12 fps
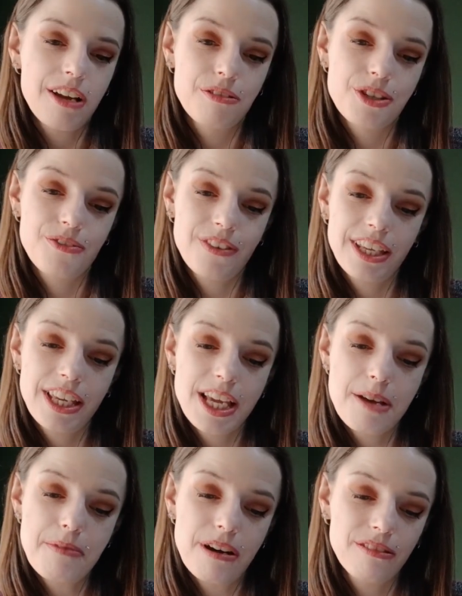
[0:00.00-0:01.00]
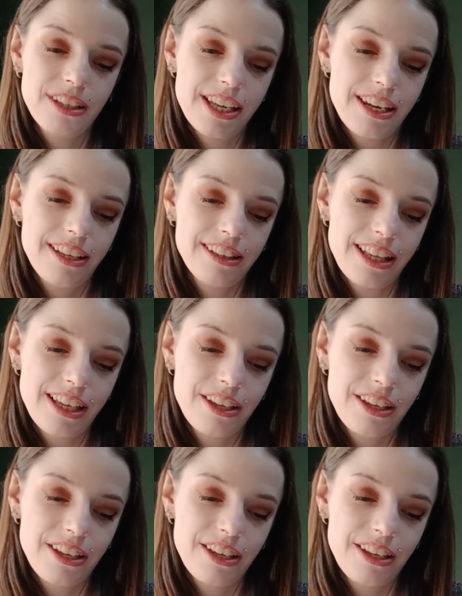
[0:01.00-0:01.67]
was thinking about getting like